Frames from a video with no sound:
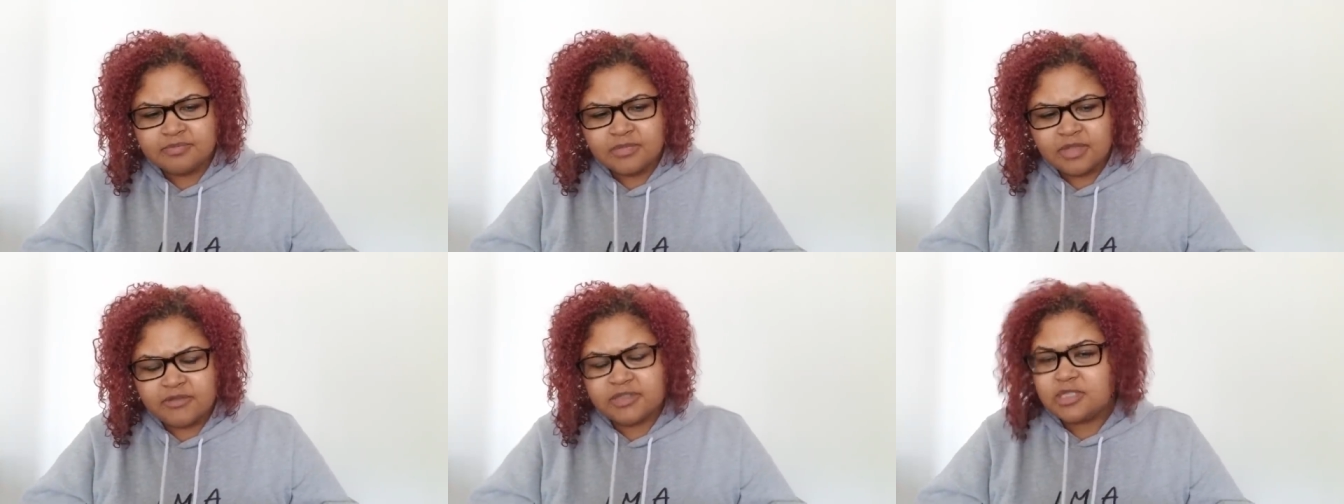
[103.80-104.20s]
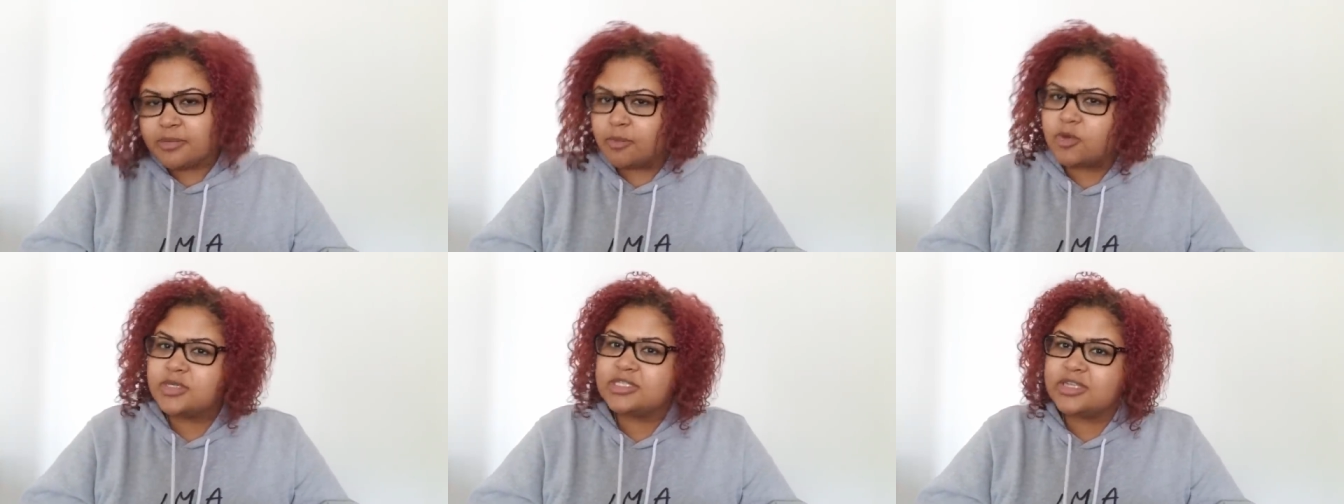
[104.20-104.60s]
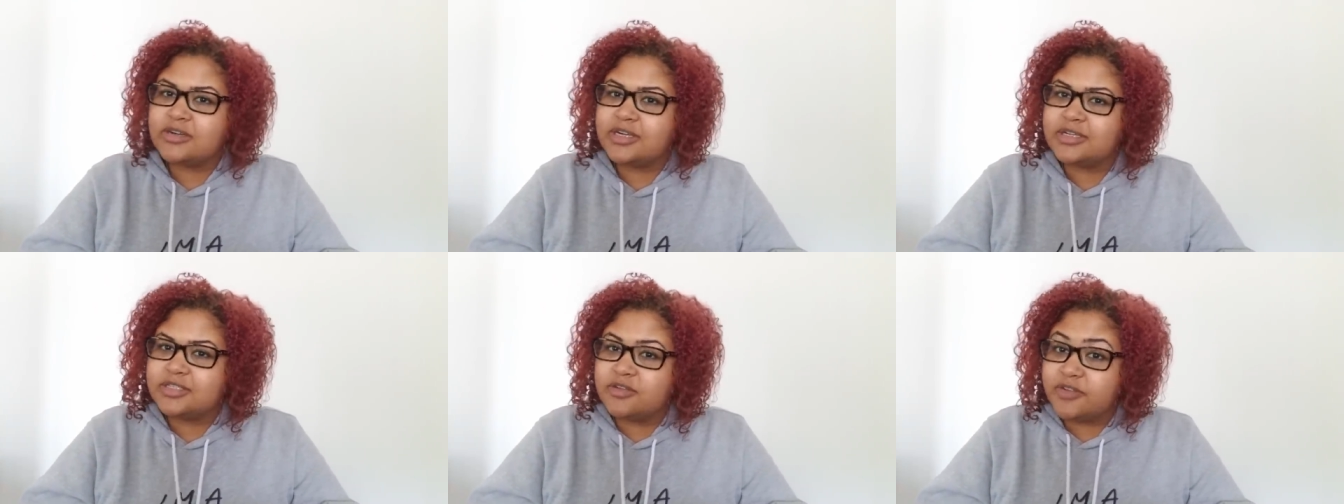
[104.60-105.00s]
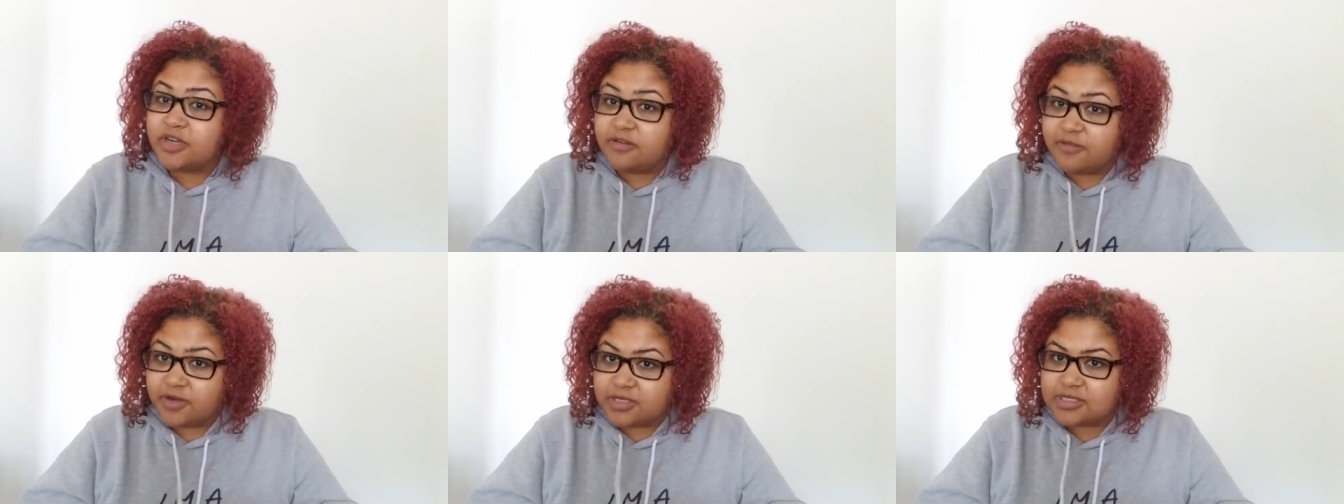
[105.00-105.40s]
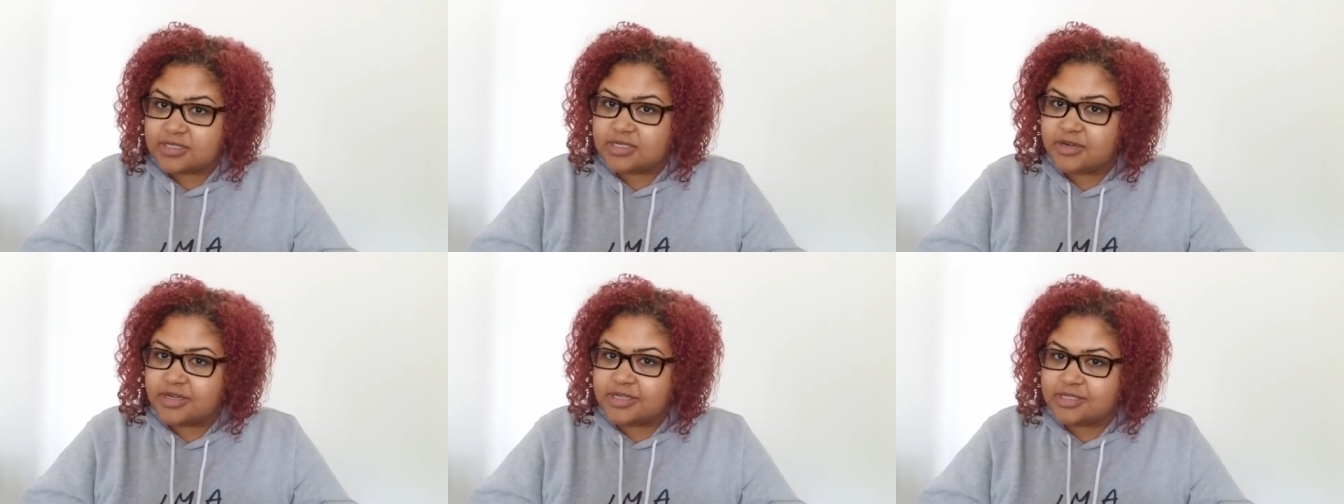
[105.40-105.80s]
feels a little bit more serious. You're very, very
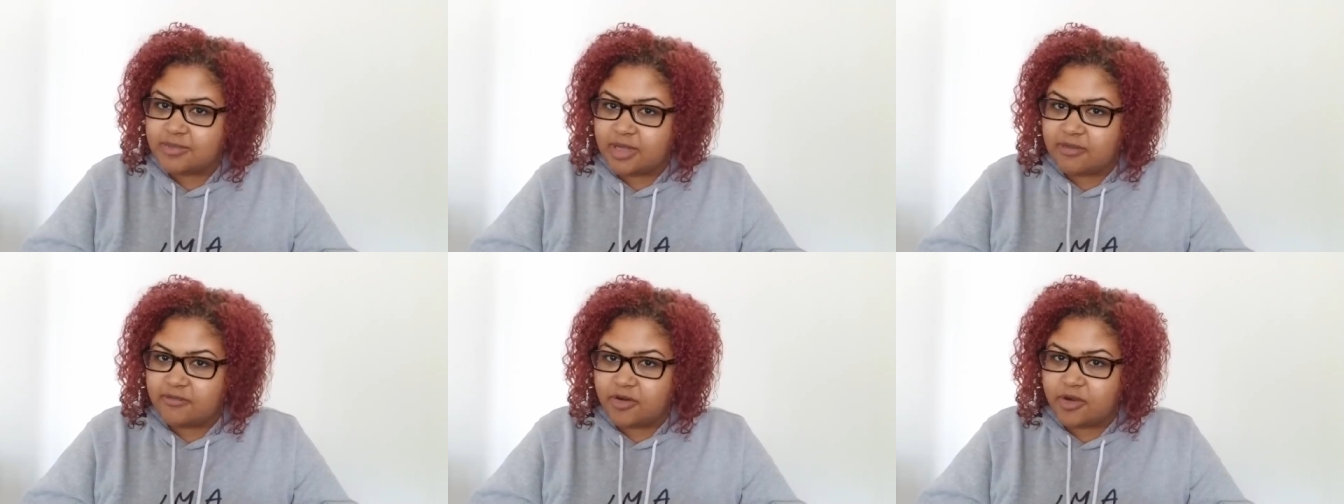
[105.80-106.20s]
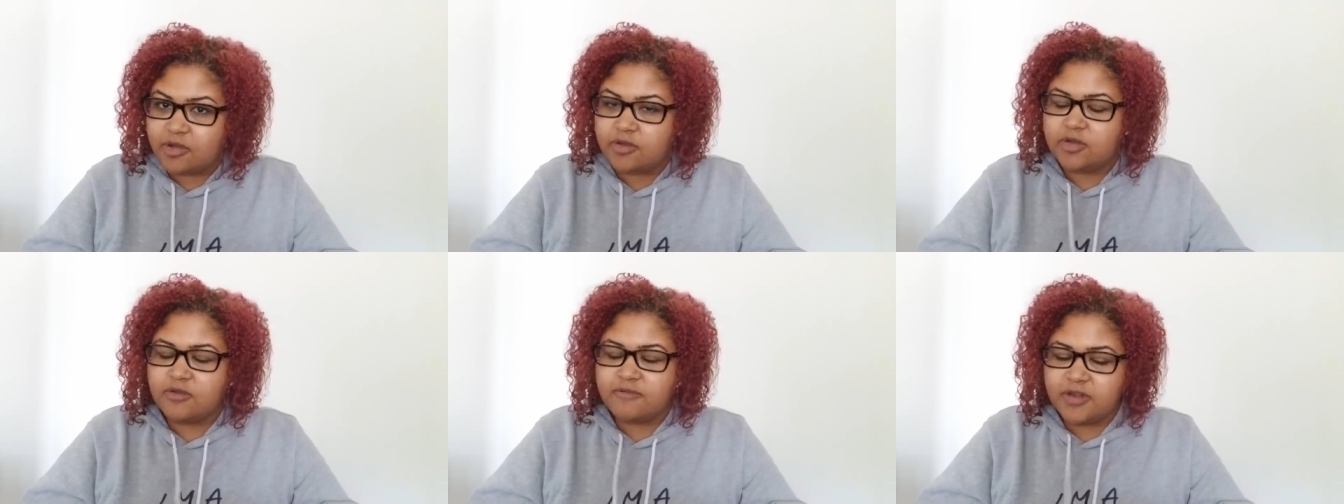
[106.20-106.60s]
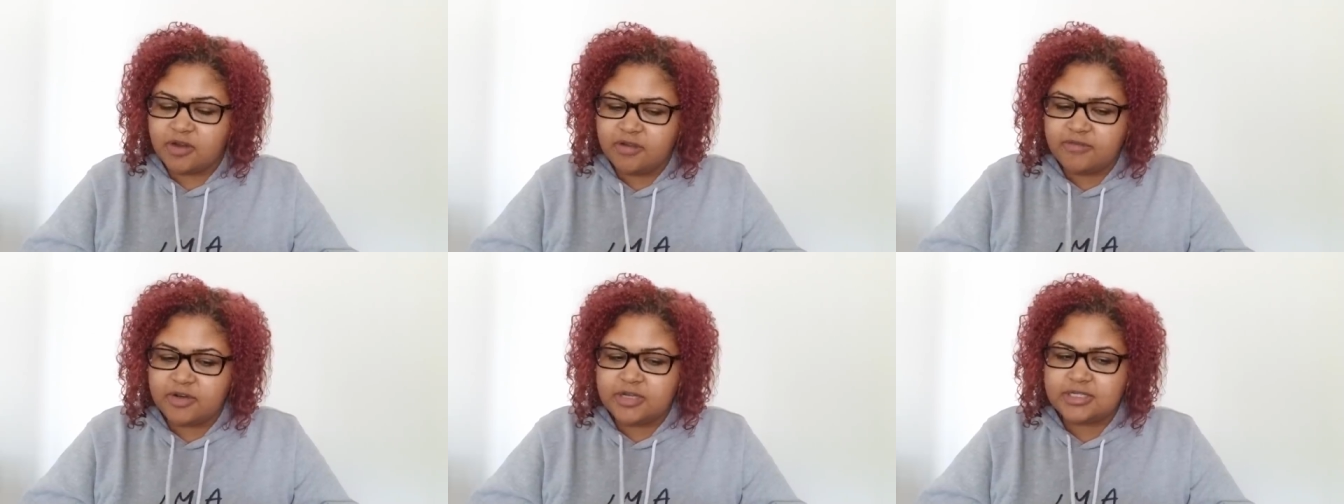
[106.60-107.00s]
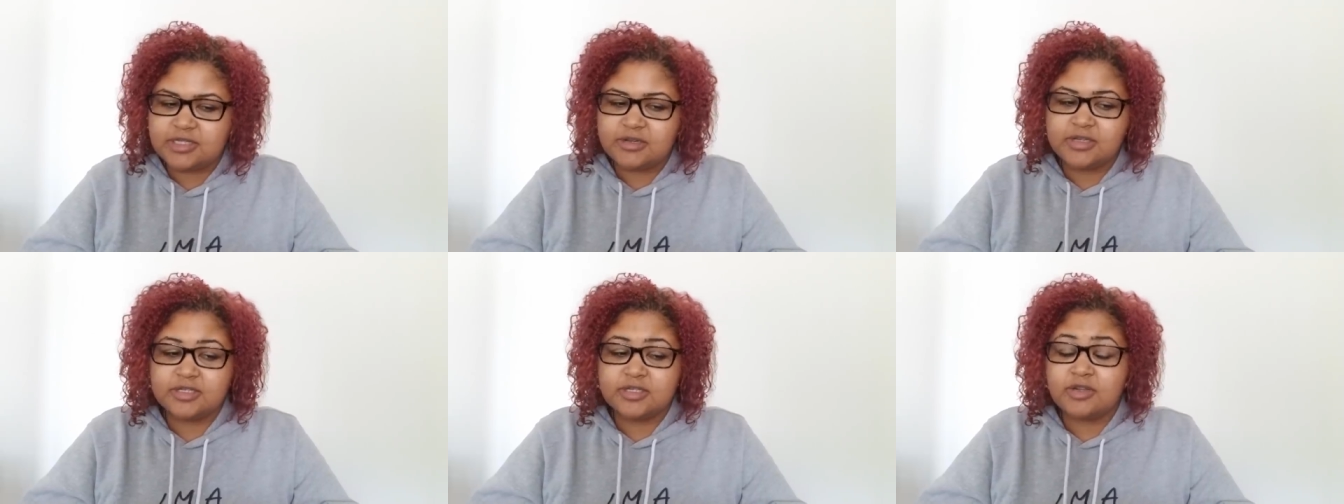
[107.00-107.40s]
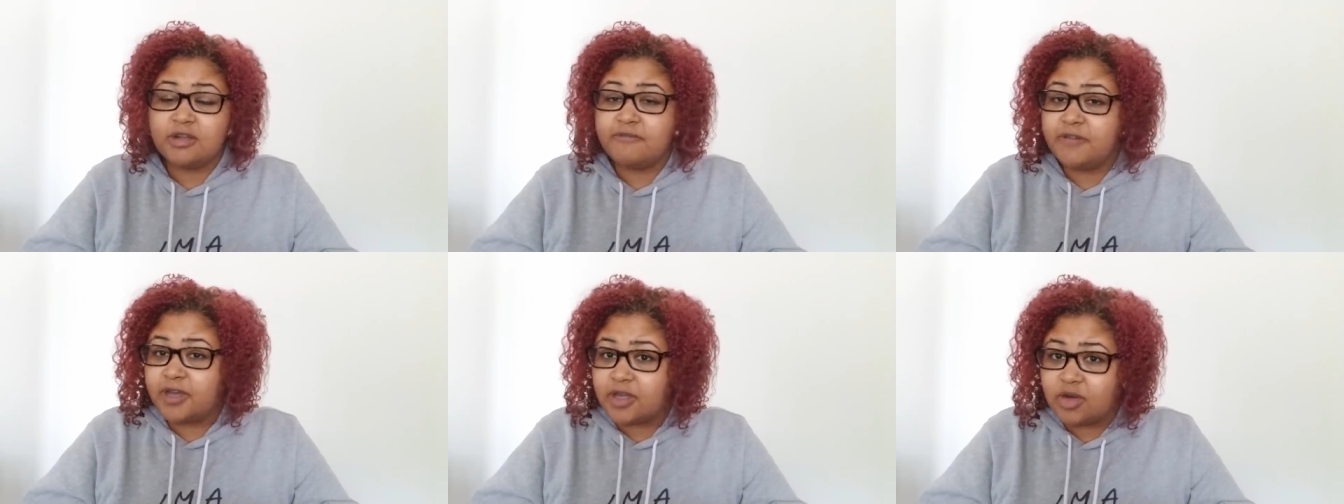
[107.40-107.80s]
serious about it, Virgo. You're very, very serious. You're
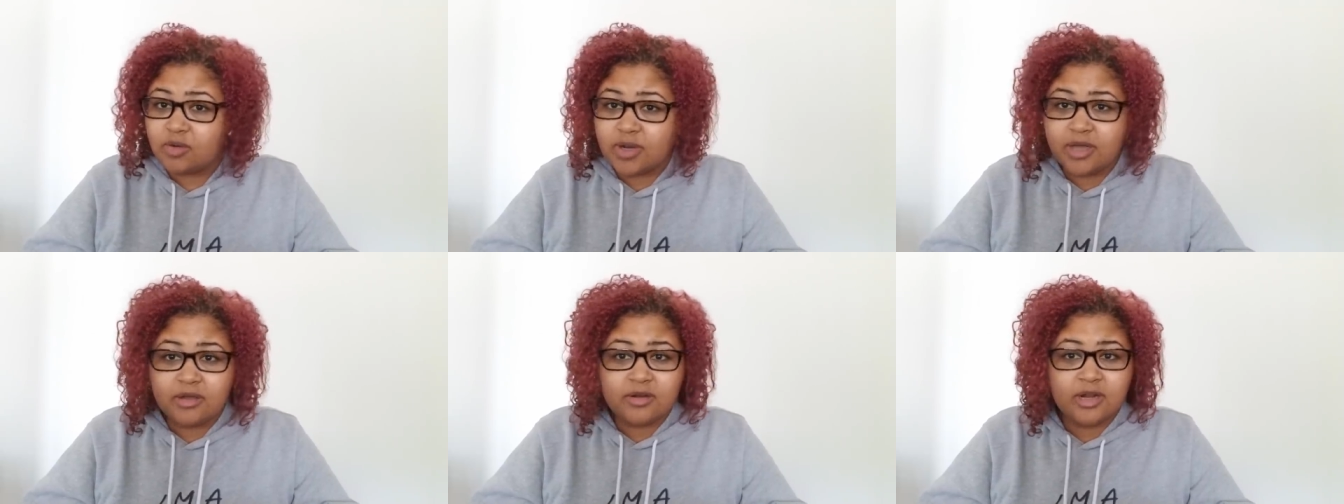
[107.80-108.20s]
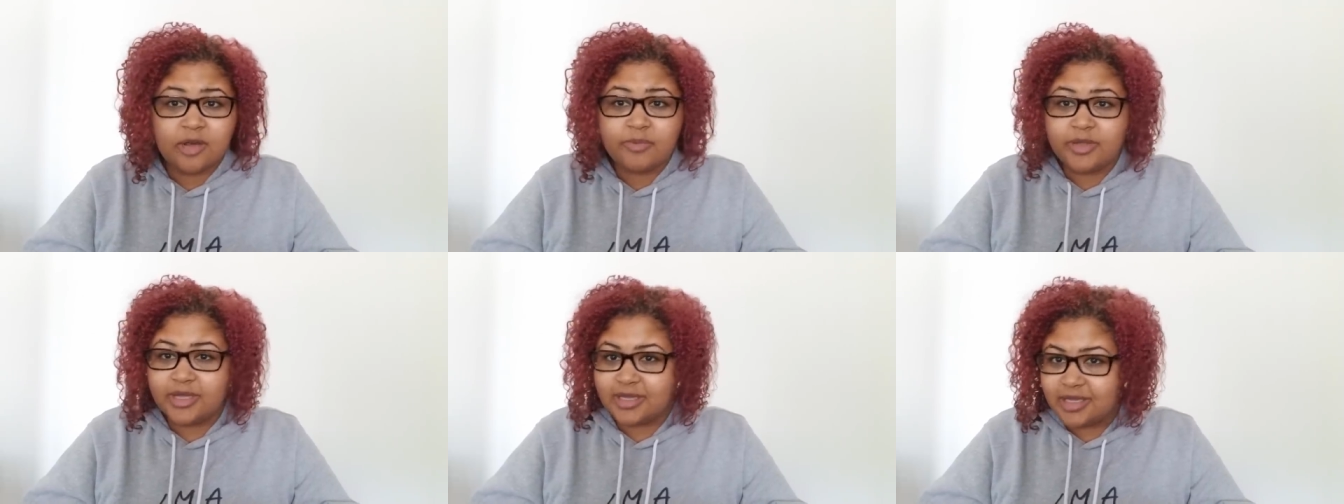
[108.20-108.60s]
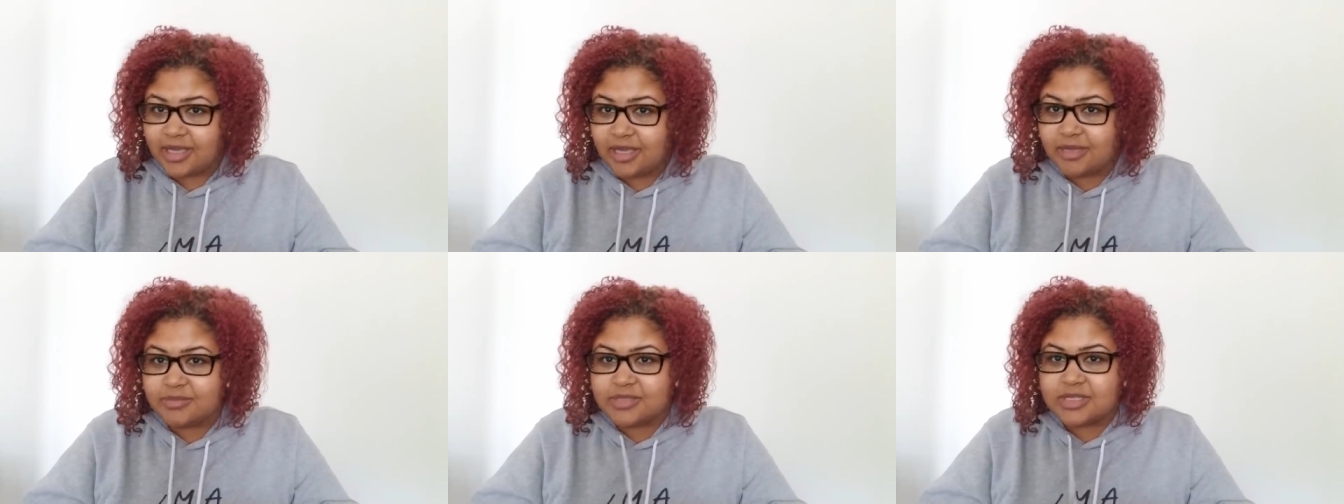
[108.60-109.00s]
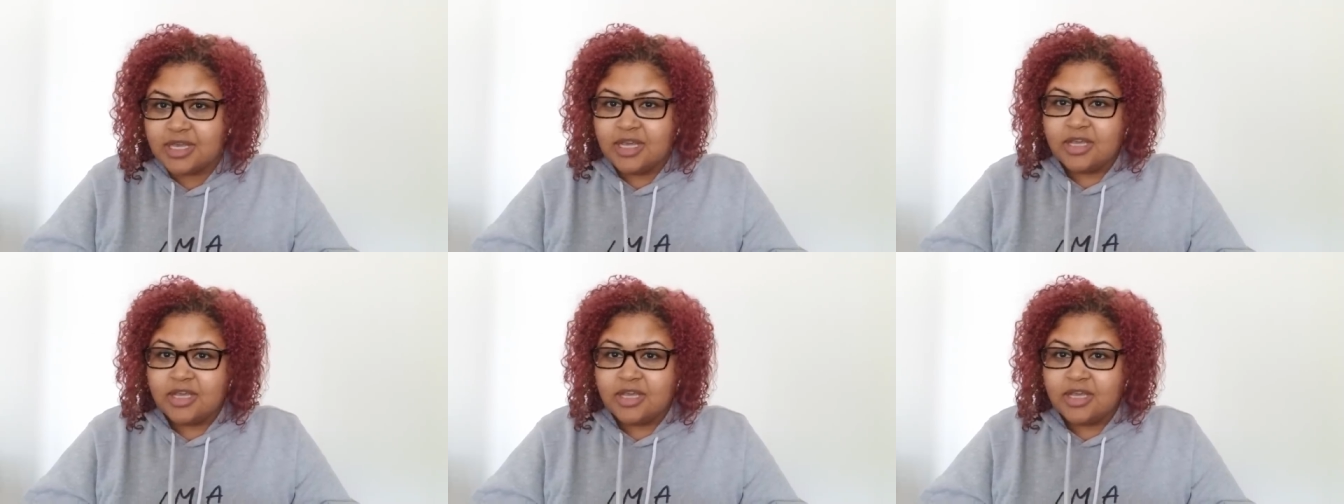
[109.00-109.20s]
not fucking around. You're not playing games.